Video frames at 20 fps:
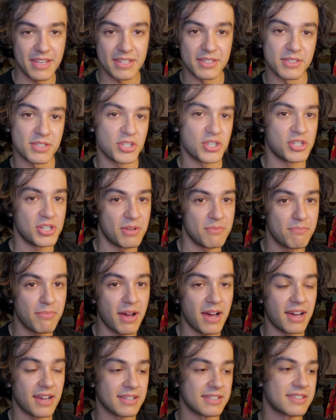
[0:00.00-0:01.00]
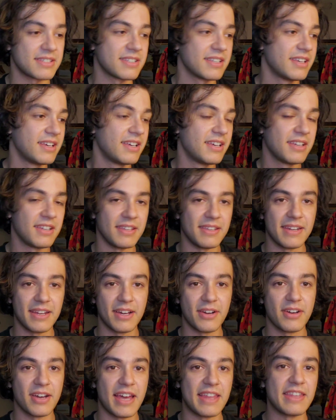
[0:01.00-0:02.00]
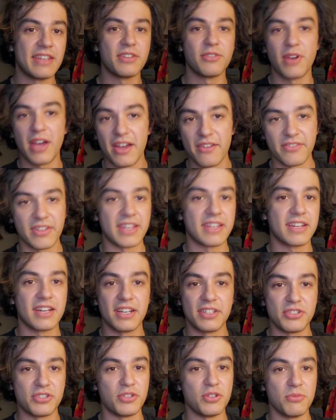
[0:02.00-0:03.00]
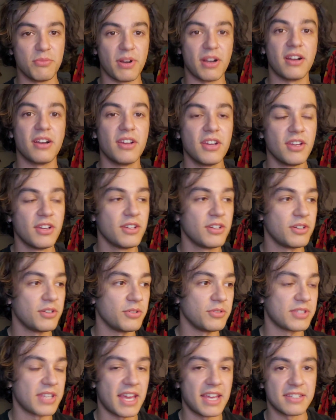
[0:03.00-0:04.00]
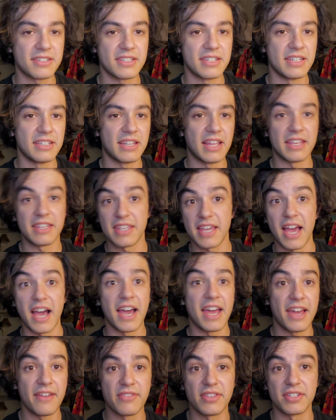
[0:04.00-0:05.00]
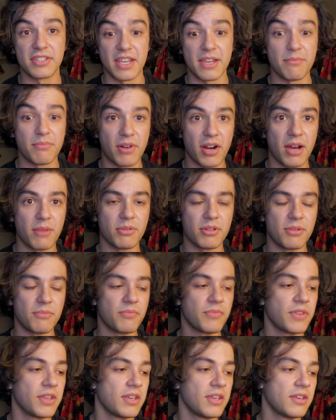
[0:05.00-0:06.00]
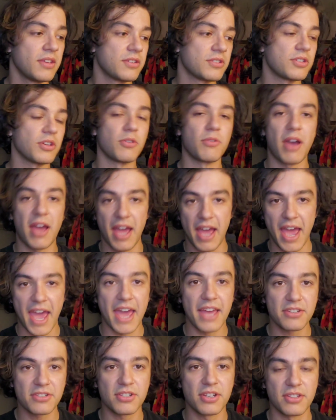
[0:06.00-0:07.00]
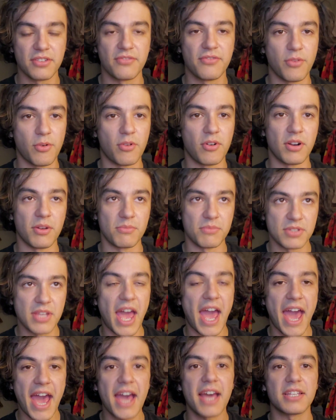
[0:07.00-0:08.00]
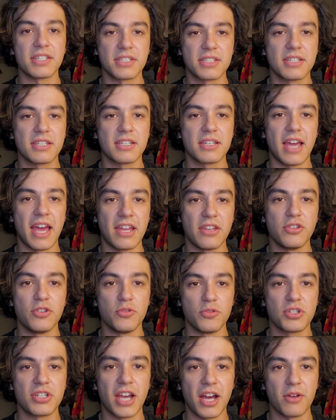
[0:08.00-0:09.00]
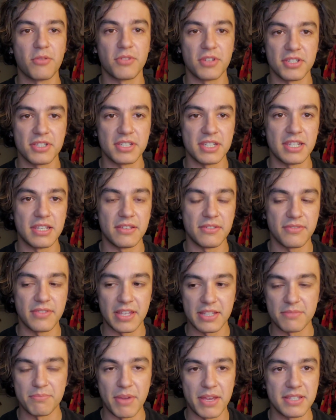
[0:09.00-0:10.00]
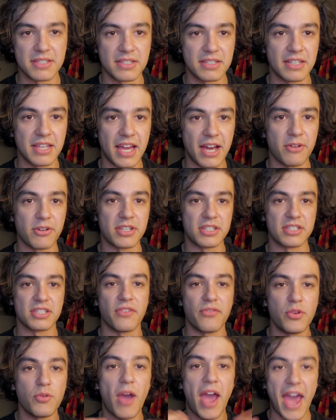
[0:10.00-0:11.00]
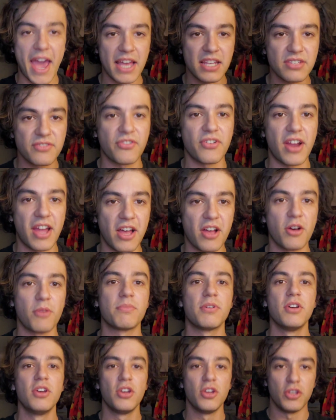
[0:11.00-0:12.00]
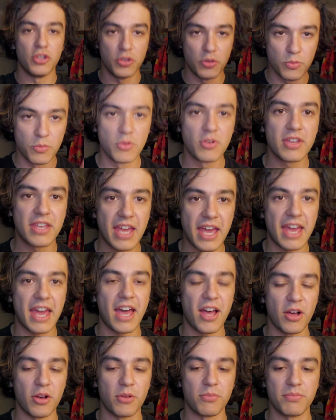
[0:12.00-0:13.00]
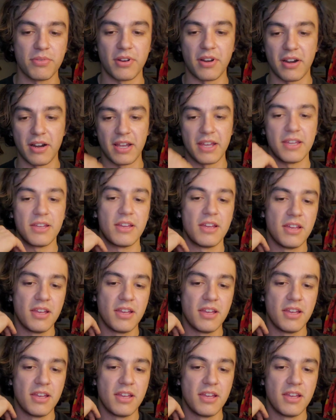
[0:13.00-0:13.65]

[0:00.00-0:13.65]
shit box, And then you'll have like a Zoomer who's asking like, yeah, I have the same problem. So ask on the forums. Ask and you shall receive. That's basically how it is. If you ask for help, you will get help, all right?